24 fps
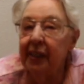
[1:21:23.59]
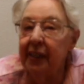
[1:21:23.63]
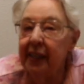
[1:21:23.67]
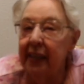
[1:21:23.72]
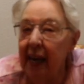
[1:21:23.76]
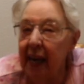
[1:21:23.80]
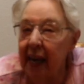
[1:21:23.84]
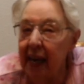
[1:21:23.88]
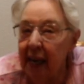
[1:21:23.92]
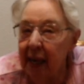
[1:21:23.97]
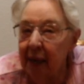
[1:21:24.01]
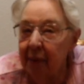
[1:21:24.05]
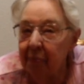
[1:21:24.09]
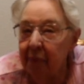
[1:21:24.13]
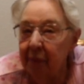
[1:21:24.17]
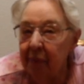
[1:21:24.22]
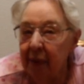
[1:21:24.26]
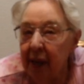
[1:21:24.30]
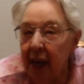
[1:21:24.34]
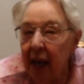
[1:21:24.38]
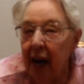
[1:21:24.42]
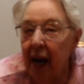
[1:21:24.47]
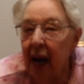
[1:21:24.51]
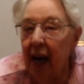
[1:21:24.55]

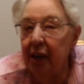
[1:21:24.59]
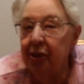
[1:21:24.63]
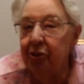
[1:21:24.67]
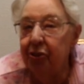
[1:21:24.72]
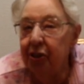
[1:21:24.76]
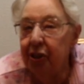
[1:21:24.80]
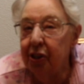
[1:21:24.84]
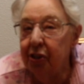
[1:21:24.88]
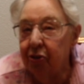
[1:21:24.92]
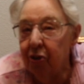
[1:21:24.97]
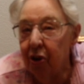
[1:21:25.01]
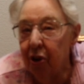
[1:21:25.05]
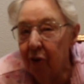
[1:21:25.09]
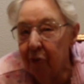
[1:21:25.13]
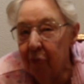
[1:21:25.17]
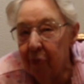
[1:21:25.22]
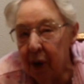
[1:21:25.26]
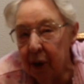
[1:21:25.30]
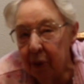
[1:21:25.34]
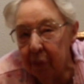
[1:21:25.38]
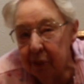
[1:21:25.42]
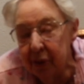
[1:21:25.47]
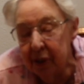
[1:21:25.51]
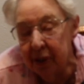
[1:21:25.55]
came and she drove
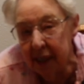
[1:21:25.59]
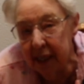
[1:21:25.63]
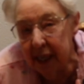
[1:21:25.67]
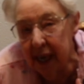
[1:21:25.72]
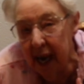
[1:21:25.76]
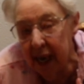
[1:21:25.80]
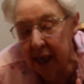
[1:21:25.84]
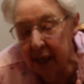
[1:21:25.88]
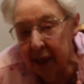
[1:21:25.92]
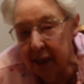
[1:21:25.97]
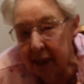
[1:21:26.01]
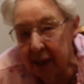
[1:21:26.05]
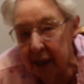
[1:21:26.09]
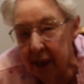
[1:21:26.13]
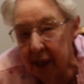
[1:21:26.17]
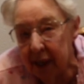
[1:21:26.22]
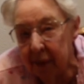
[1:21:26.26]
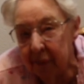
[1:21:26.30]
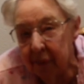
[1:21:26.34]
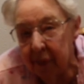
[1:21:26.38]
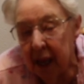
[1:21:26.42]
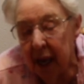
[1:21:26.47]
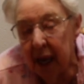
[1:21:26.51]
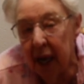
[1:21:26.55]
me up to
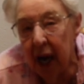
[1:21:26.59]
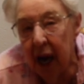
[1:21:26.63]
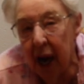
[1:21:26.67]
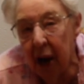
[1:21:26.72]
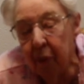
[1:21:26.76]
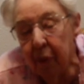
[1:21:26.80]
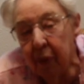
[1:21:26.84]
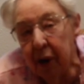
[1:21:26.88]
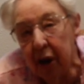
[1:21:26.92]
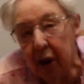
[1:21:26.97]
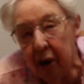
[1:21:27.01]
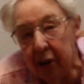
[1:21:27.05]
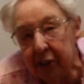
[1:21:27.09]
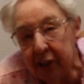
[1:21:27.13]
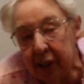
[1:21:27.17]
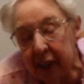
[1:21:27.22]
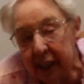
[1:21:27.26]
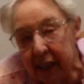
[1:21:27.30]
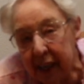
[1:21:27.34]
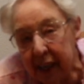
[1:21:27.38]
Canada, and we got a